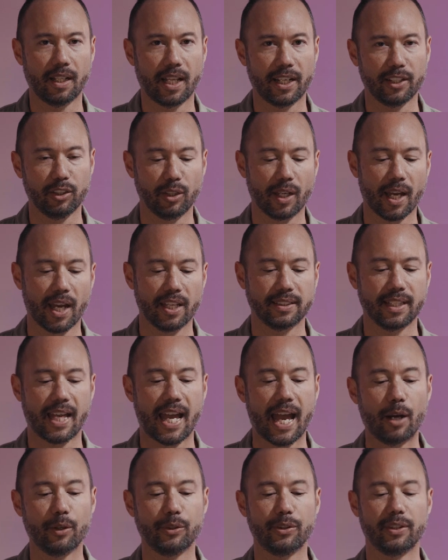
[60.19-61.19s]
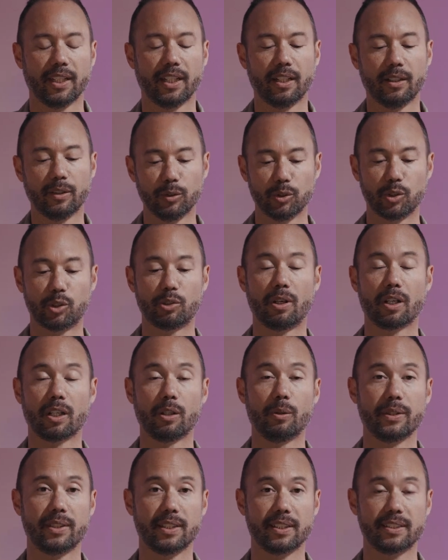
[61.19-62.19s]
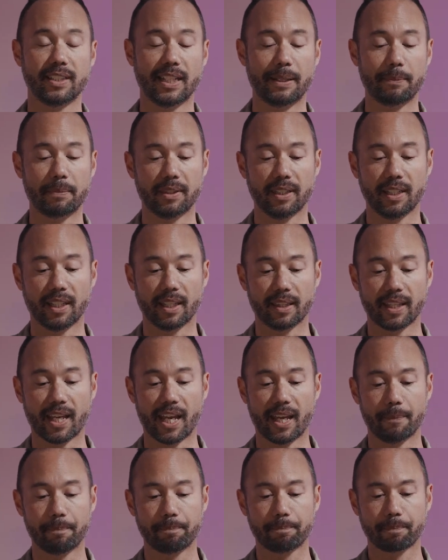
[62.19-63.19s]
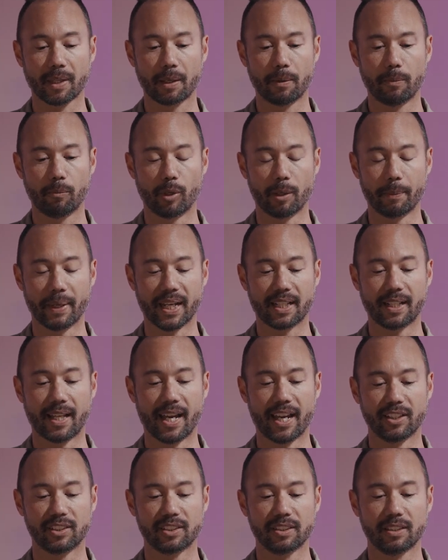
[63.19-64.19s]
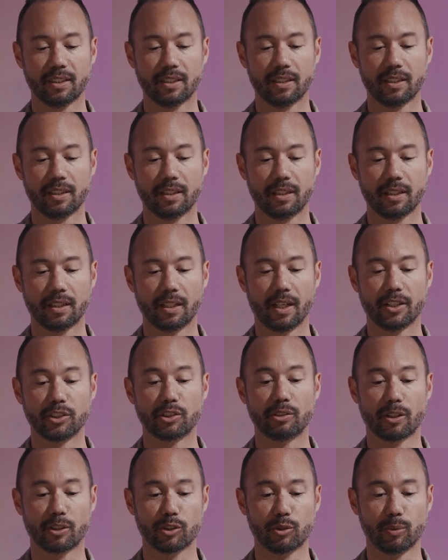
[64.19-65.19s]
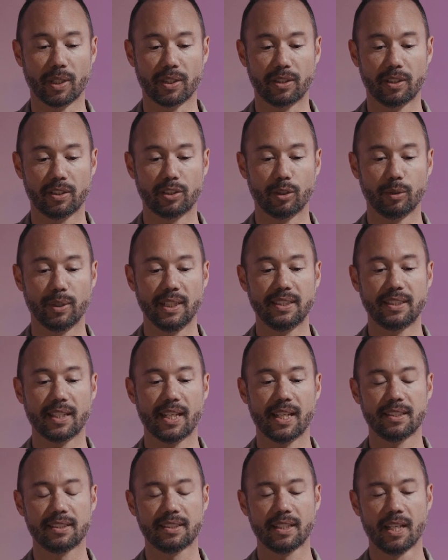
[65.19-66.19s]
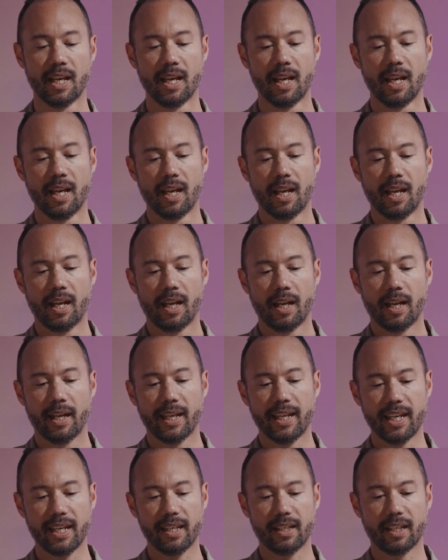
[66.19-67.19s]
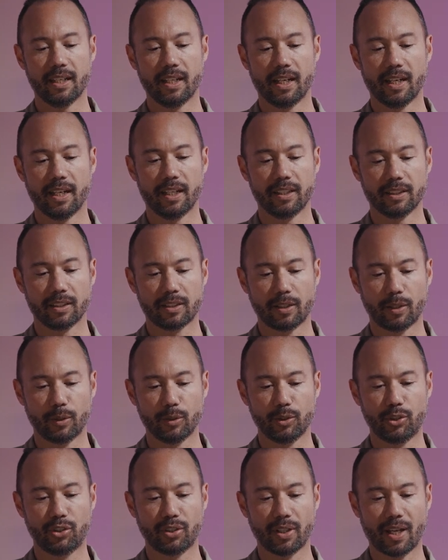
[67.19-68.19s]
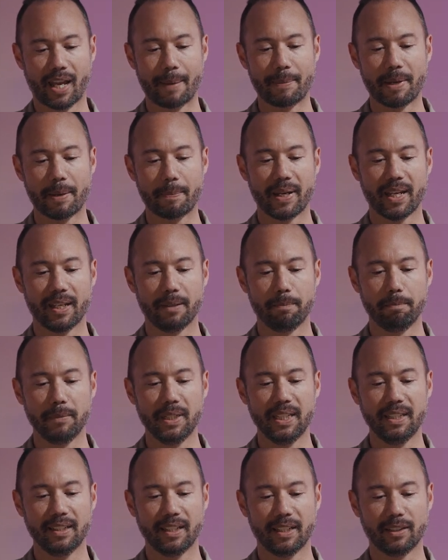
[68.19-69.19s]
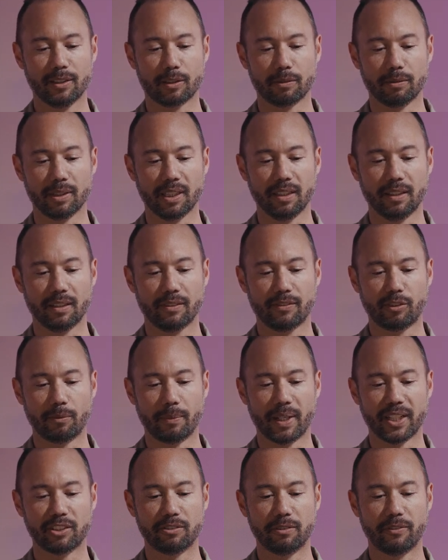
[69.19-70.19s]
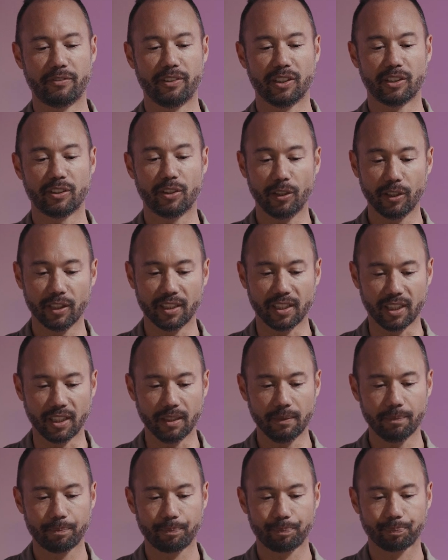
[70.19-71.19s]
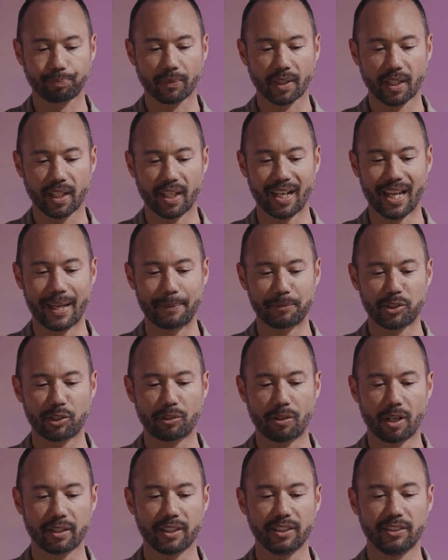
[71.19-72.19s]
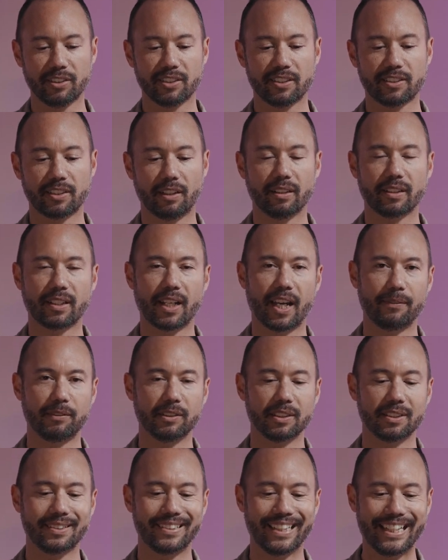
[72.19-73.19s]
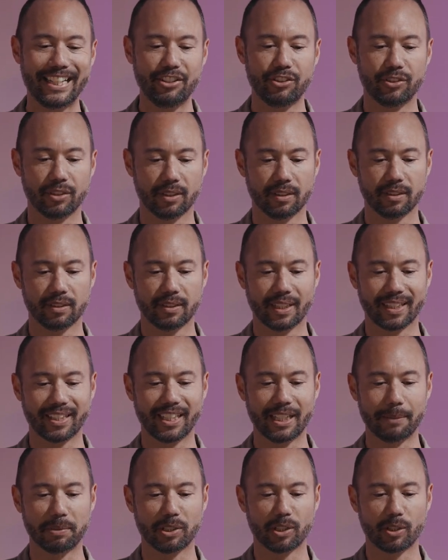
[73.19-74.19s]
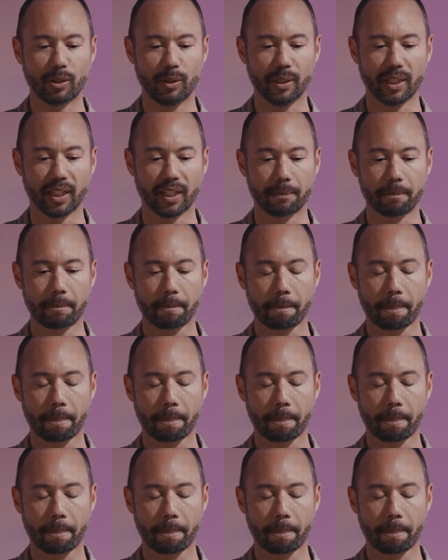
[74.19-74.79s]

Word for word: a lot of you guys out there who struggle with the same thing that one of my clients uh, struggles with. So he says, Hey, uh, coach, I'm at my meet and greet for my fraternity, and I'm struggling to start conversations and keep it going.